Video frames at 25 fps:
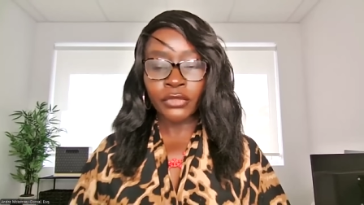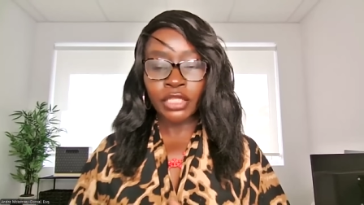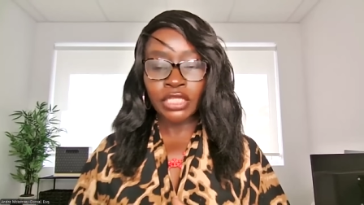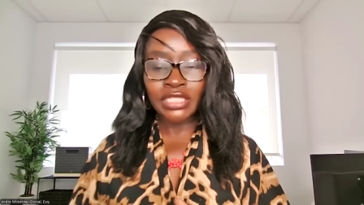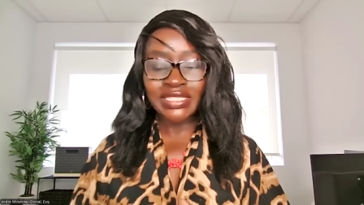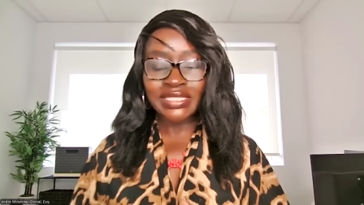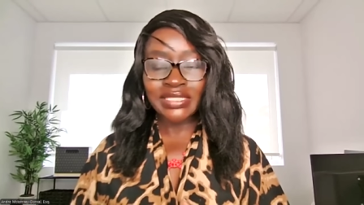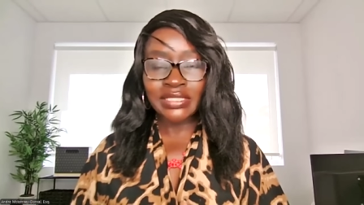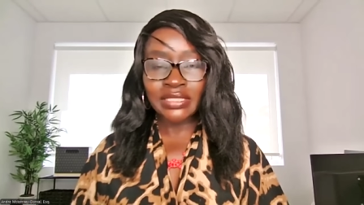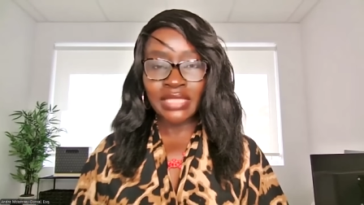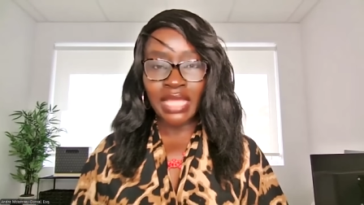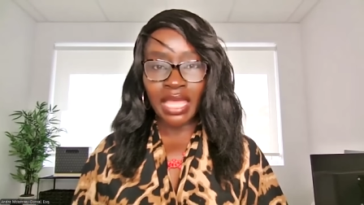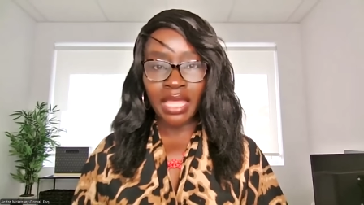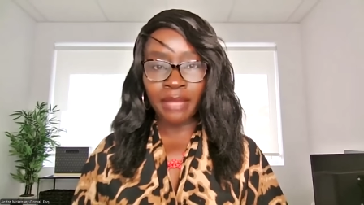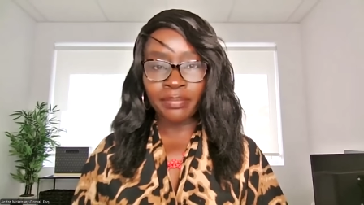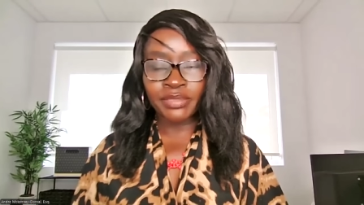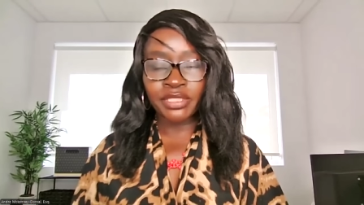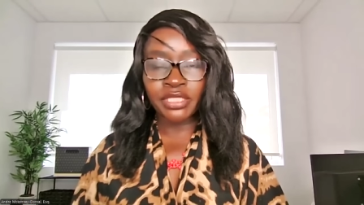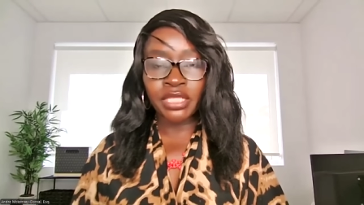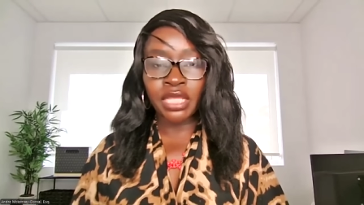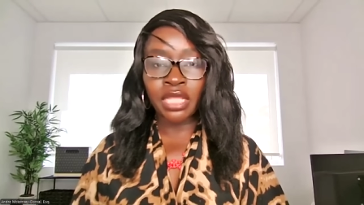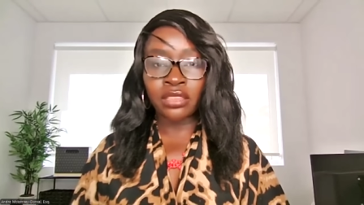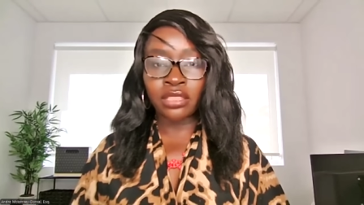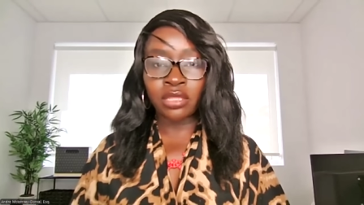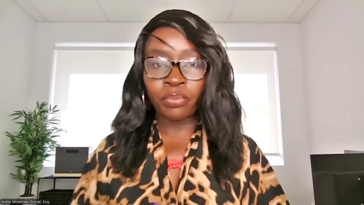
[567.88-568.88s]

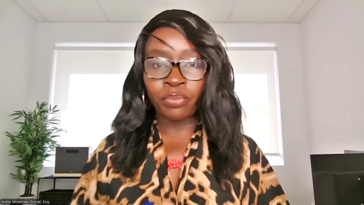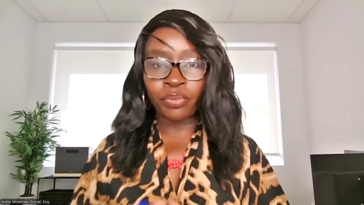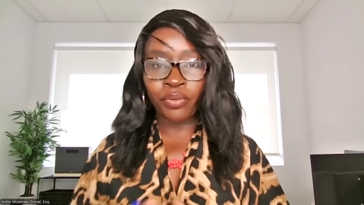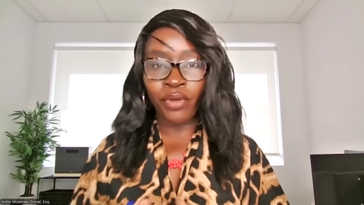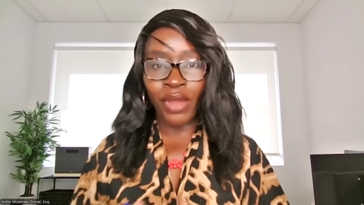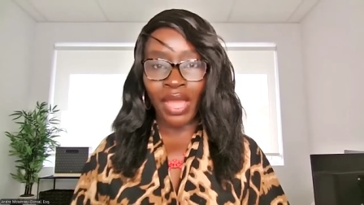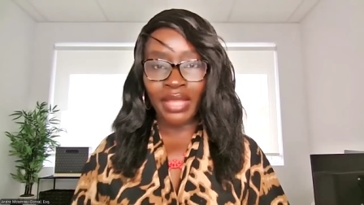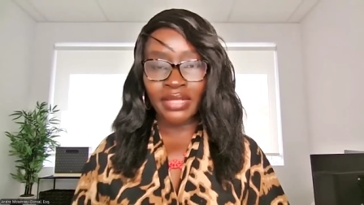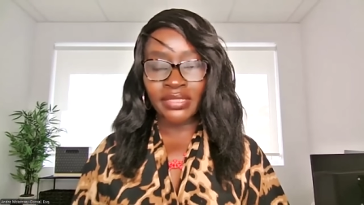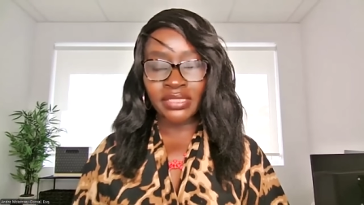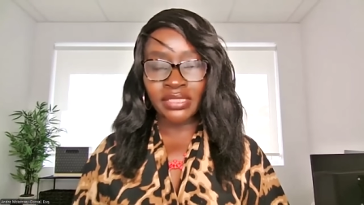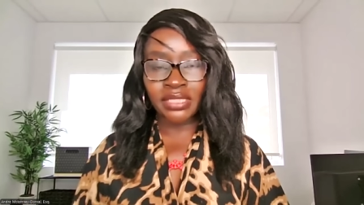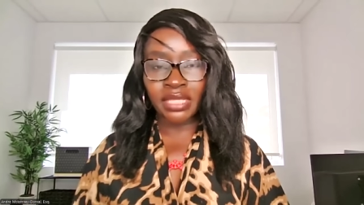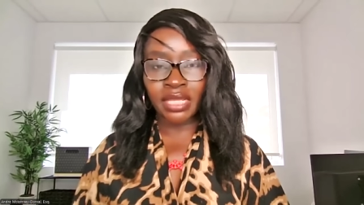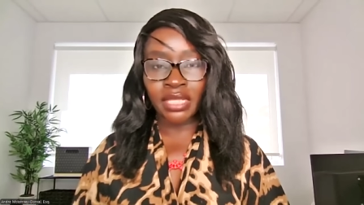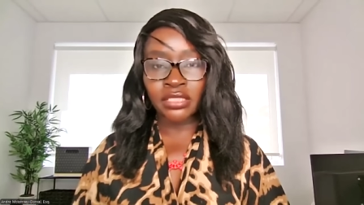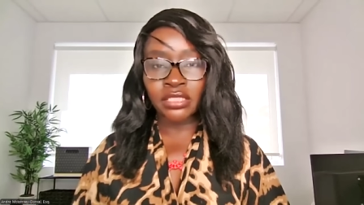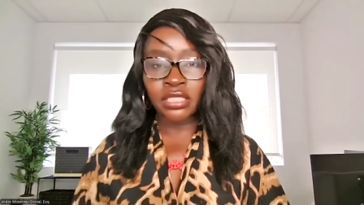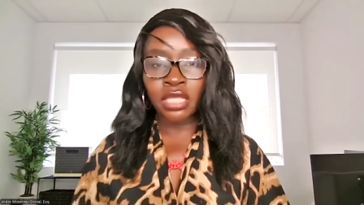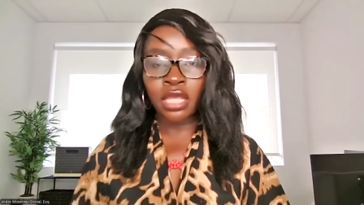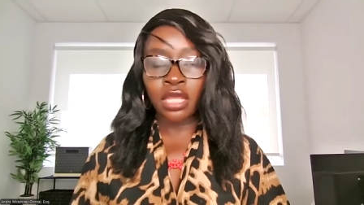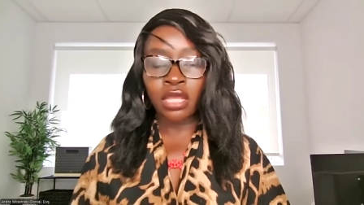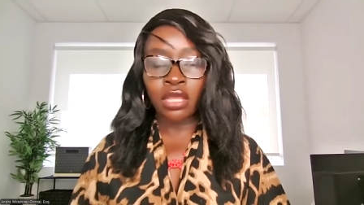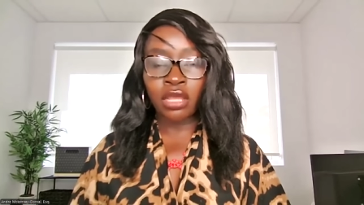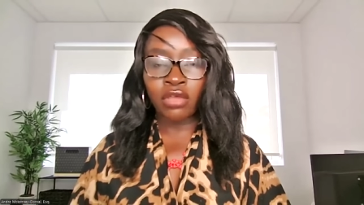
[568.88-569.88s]
steps in the
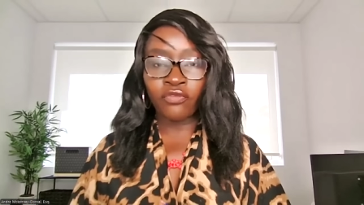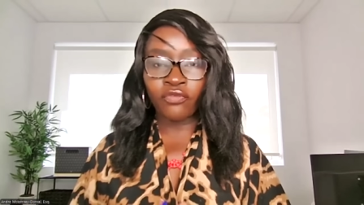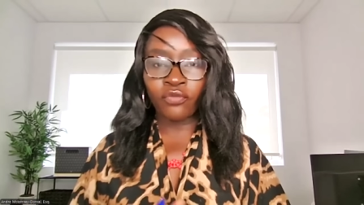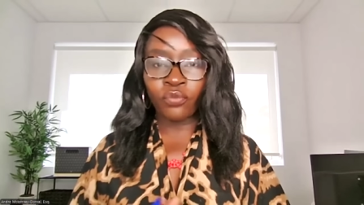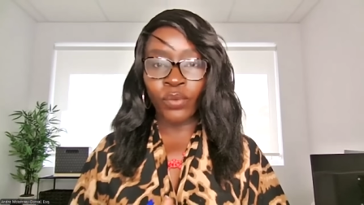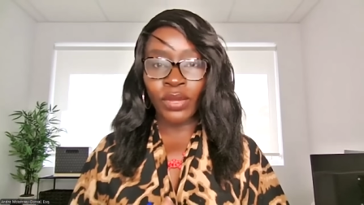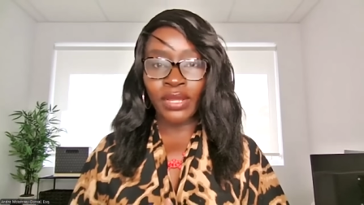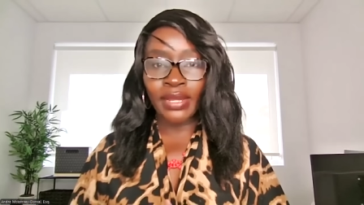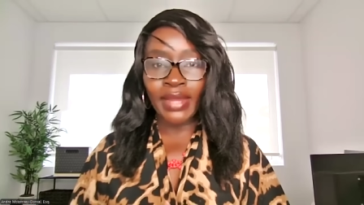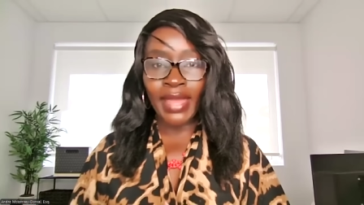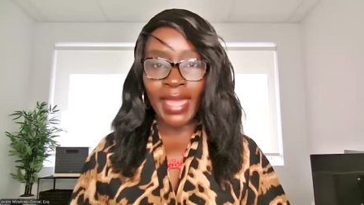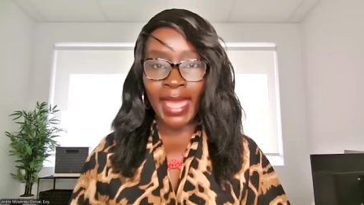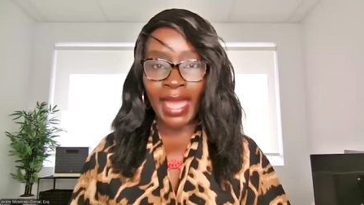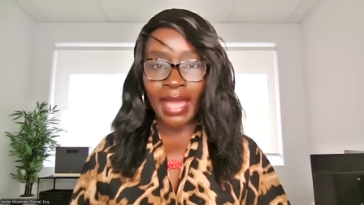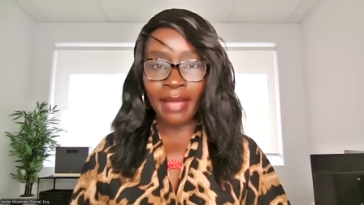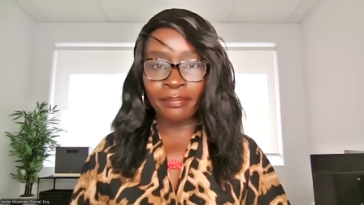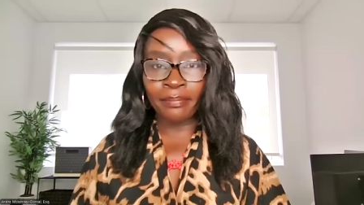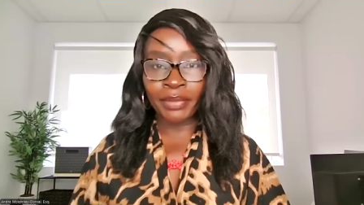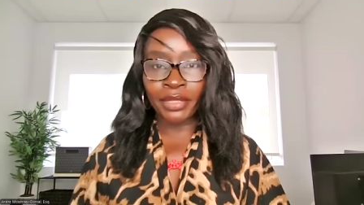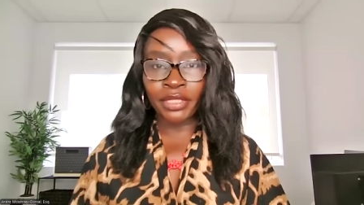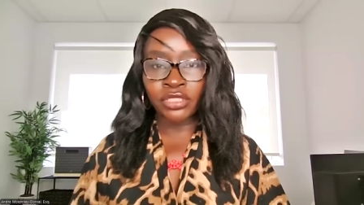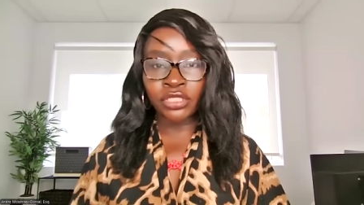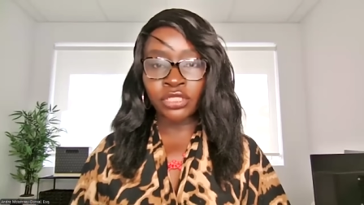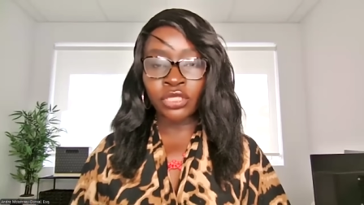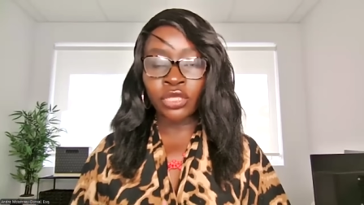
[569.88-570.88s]
process of what
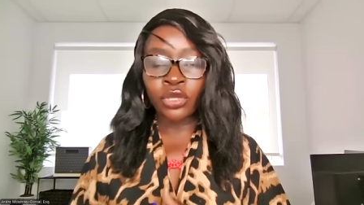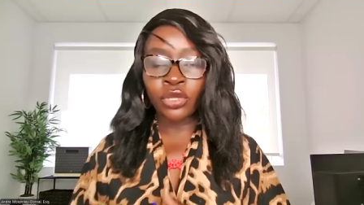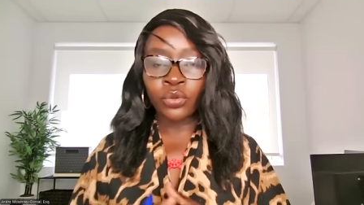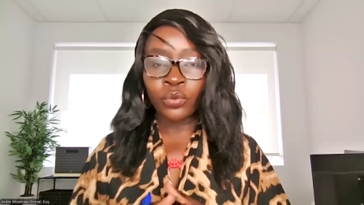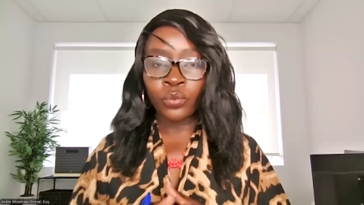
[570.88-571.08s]
happens